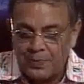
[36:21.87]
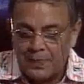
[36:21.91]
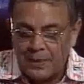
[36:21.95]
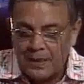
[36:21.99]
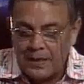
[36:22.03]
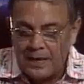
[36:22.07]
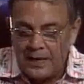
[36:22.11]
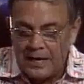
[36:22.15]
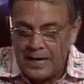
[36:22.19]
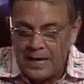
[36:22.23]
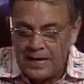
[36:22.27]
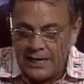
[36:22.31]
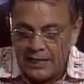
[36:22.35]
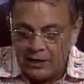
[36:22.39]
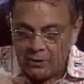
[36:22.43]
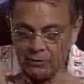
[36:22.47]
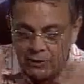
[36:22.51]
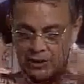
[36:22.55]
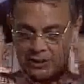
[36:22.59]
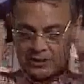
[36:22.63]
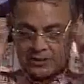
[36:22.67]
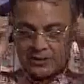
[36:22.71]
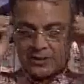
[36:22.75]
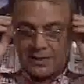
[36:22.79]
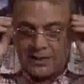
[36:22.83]

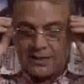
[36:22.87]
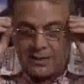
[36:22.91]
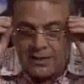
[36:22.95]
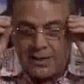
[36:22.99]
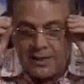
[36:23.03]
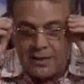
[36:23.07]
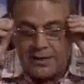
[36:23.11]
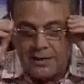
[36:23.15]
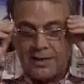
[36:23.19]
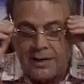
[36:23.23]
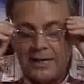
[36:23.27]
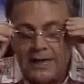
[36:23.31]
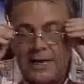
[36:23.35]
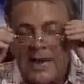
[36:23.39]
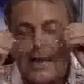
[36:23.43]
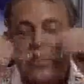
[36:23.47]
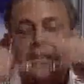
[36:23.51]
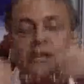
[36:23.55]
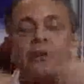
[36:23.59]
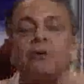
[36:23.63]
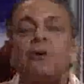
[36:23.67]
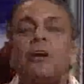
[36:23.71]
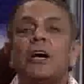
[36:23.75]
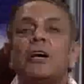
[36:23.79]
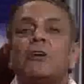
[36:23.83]

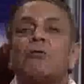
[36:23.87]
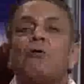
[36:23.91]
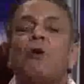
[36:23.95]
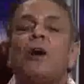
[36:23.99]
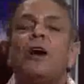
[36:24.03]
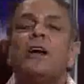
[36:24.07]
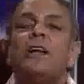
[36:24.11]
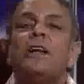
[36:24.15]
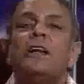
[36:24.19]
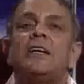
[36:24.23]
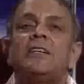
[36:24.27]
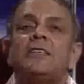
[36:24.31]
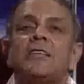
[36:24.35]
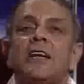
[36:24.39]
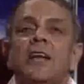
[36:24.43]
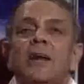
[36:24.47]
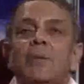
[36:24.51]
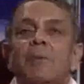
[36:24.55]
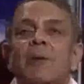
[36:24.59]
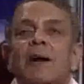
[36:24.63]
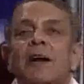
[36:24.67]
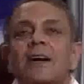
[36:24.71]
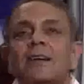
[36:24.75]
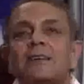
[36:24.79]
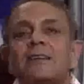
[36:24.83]
inadequate coordination
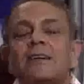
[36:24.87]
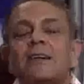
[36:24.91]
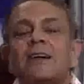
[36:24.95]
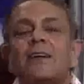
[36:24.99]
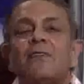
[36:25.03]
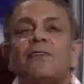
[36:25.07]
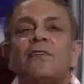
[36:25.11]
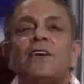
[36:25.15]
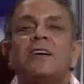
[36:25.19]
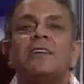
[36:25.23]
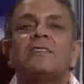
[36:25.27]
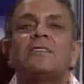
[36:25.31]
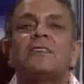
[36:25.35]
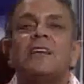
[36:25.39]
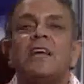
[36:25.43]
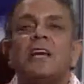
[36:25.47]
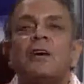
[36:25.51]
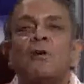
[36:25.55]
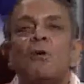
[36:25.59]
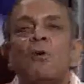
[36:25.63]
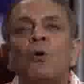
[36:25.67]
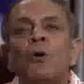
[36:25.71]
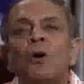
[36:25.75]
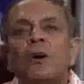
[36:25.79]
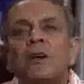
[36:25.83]
among the different
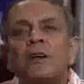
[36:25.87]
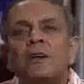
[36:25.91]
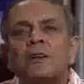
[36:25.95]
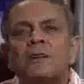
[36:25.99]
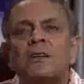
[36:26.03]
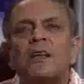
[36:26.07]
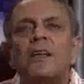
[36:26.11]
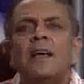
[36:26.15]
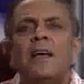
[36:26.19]
stakeholders.